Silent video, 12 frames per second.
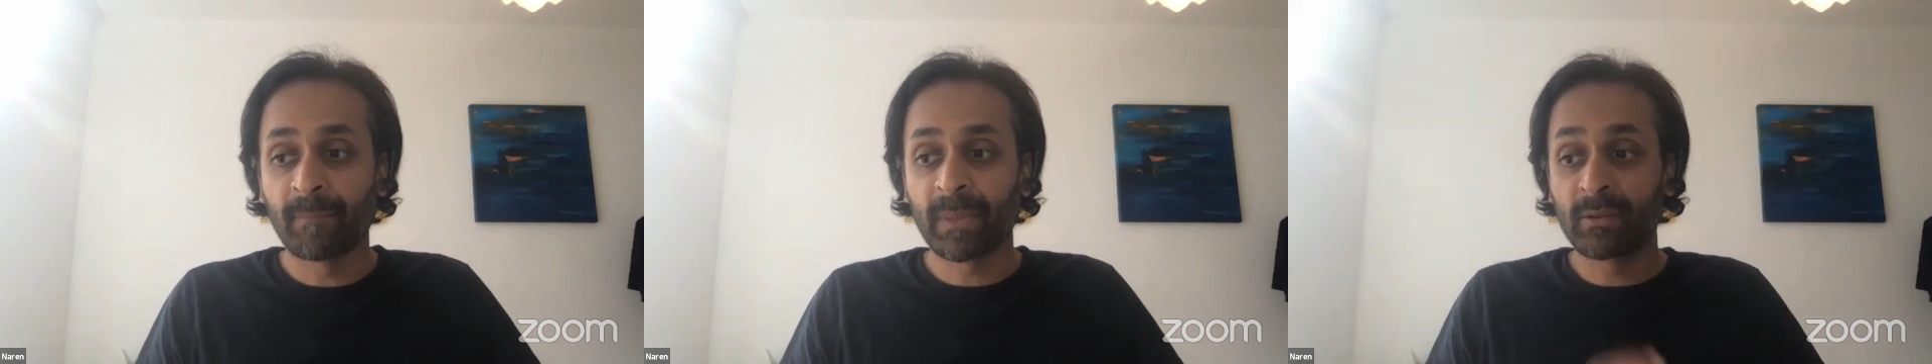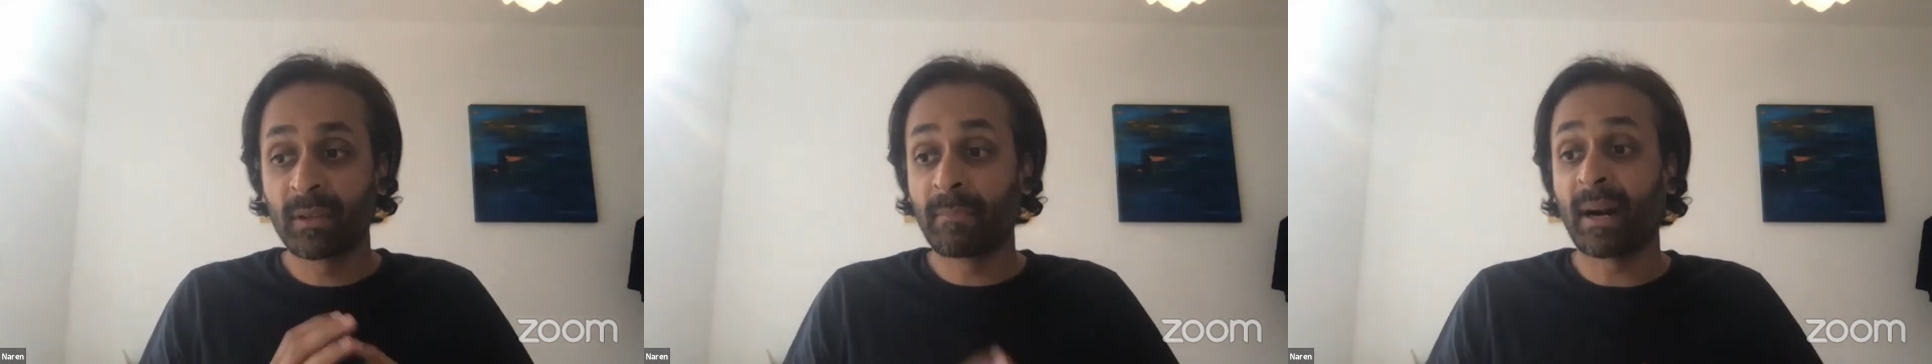
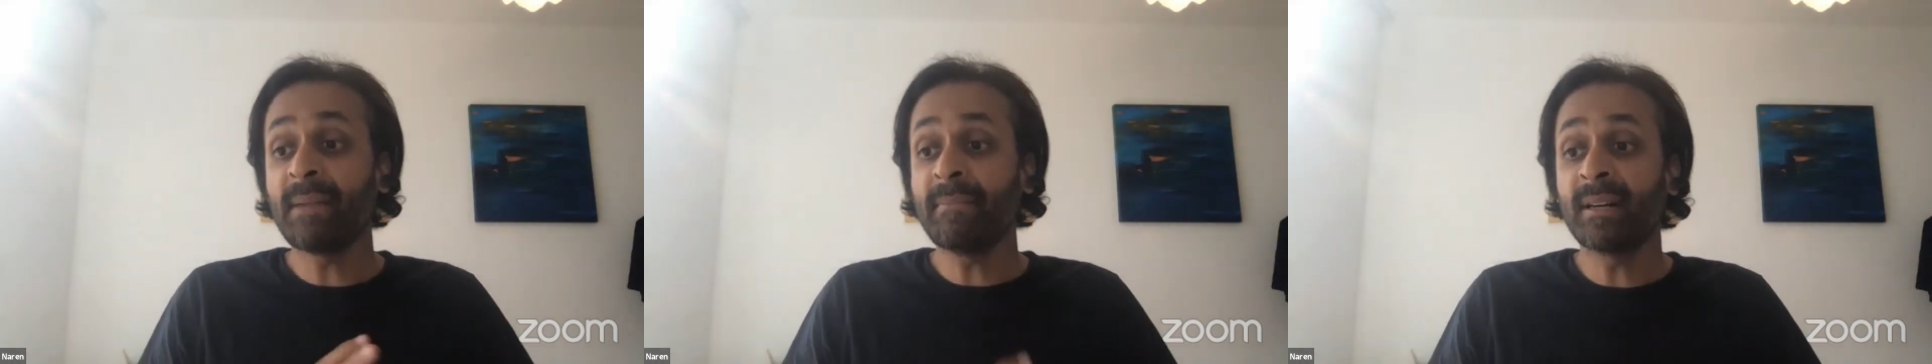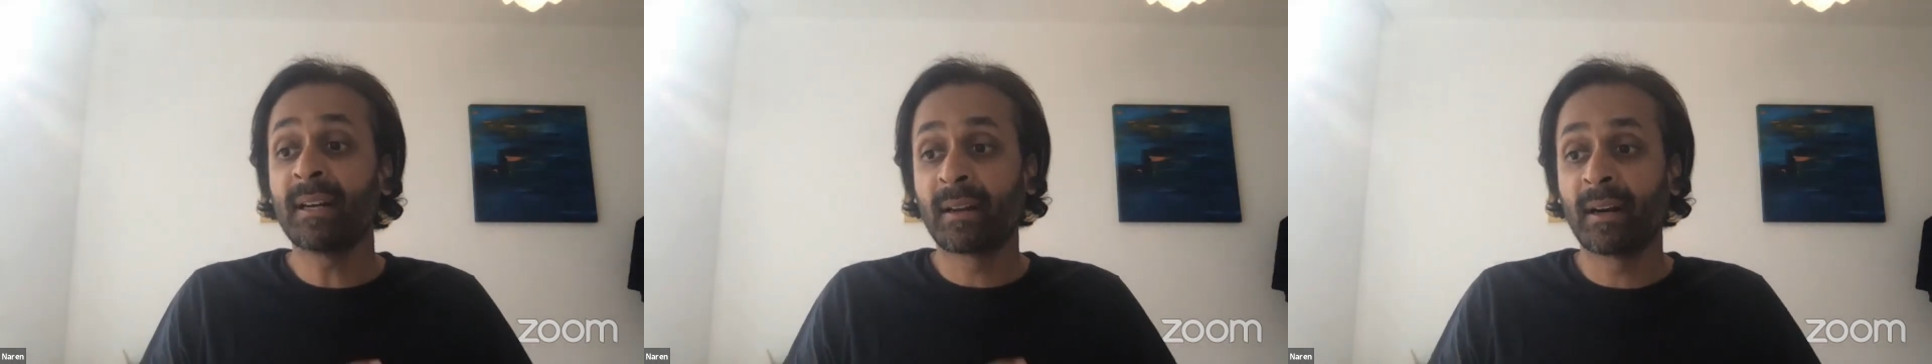So the
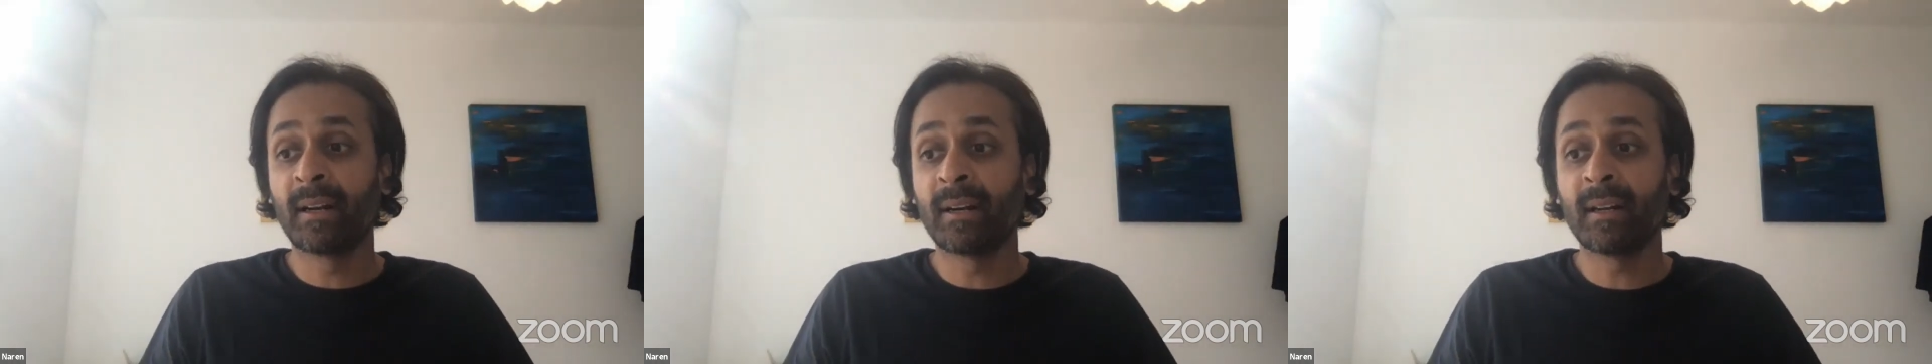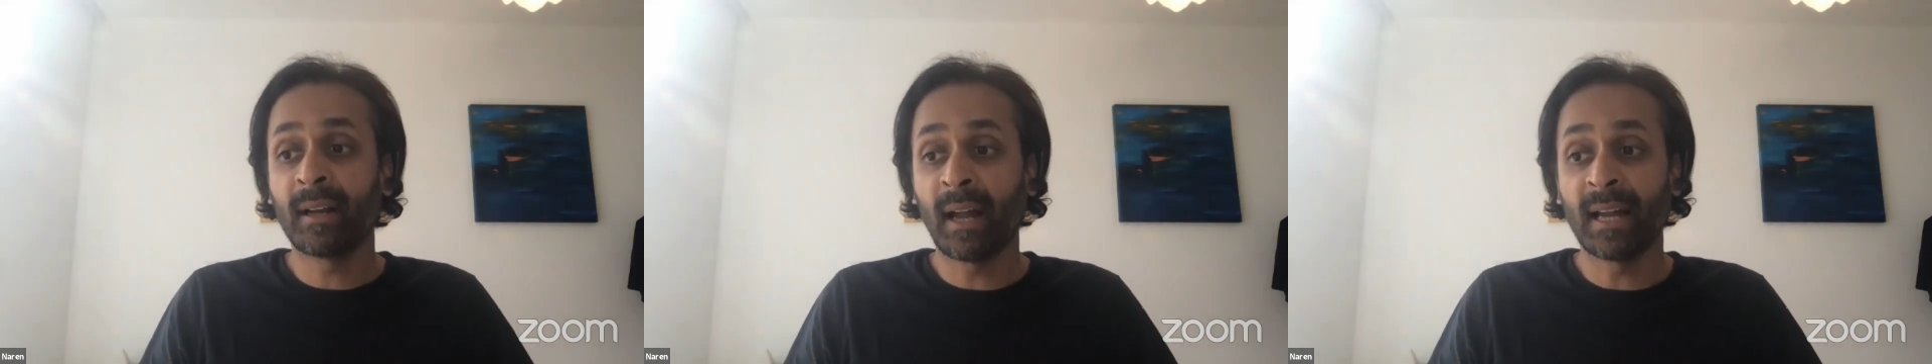primary
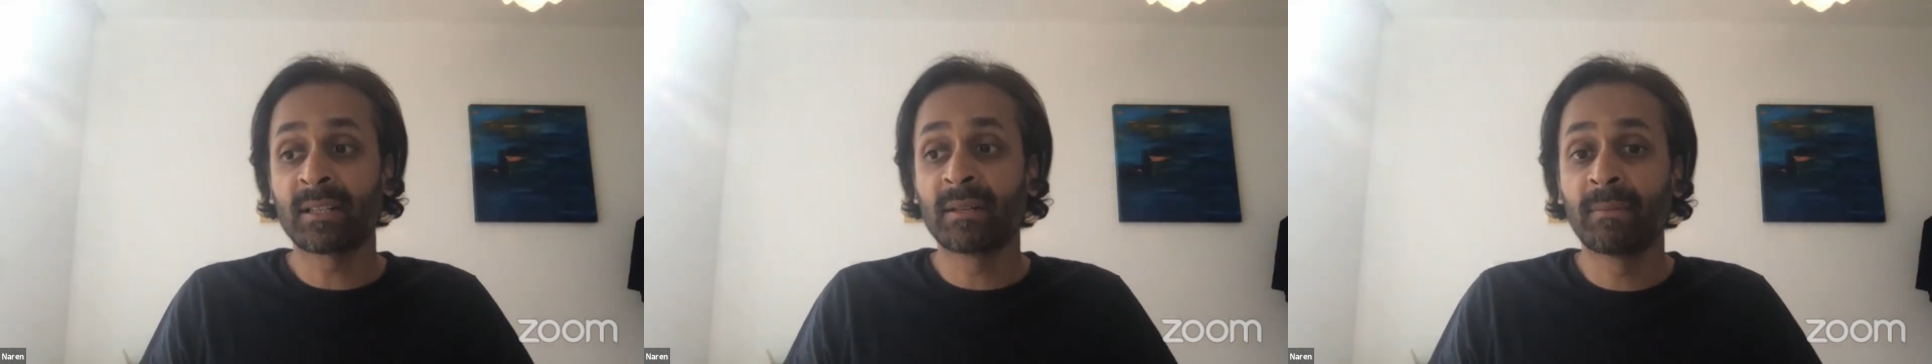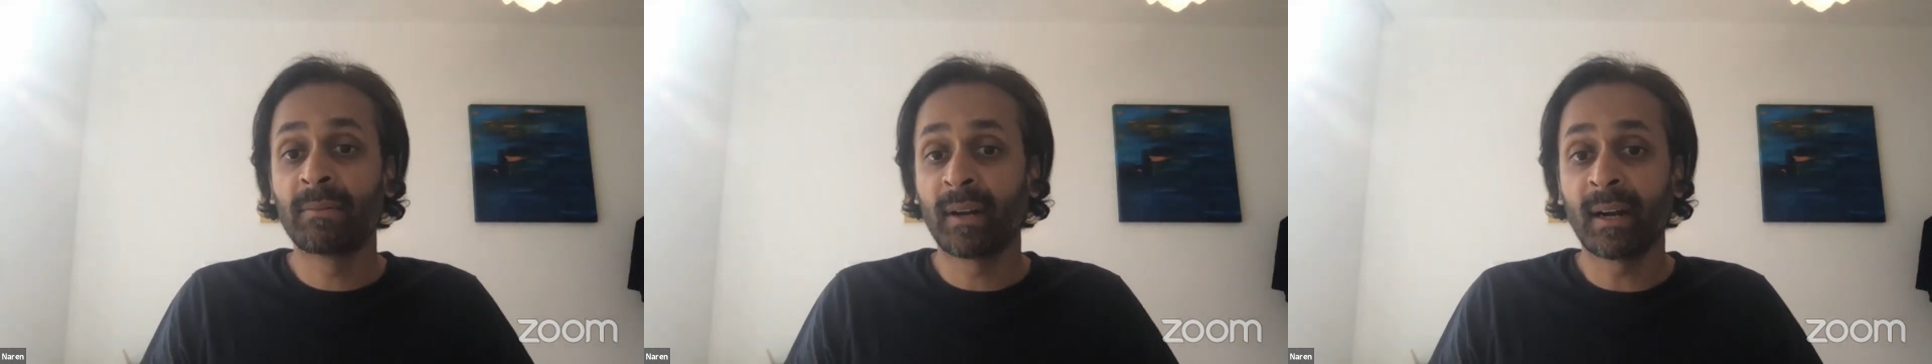criteria has to
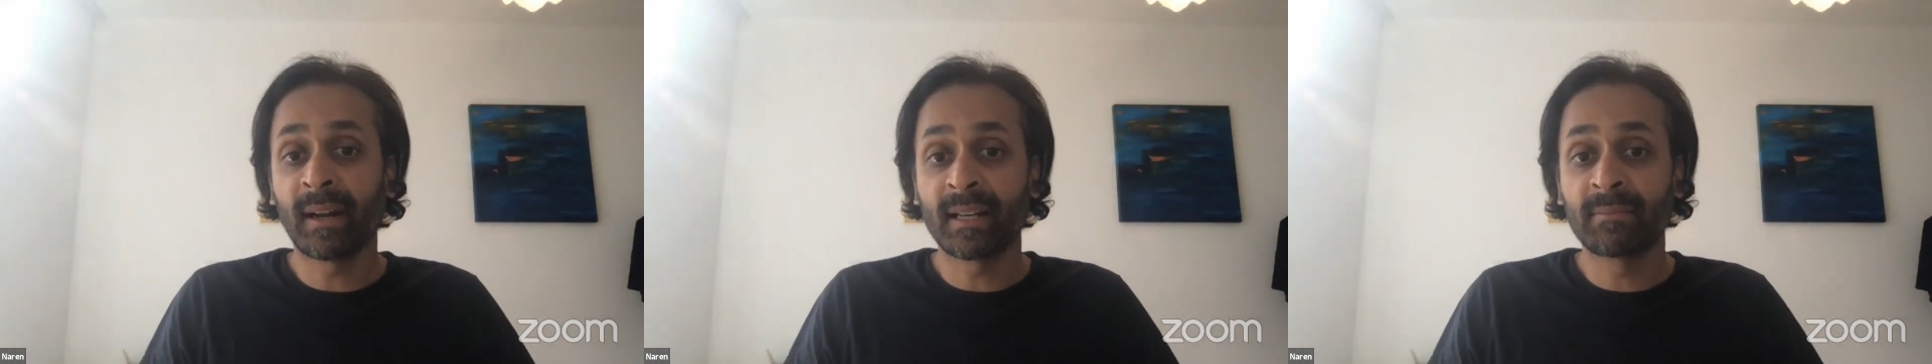be protect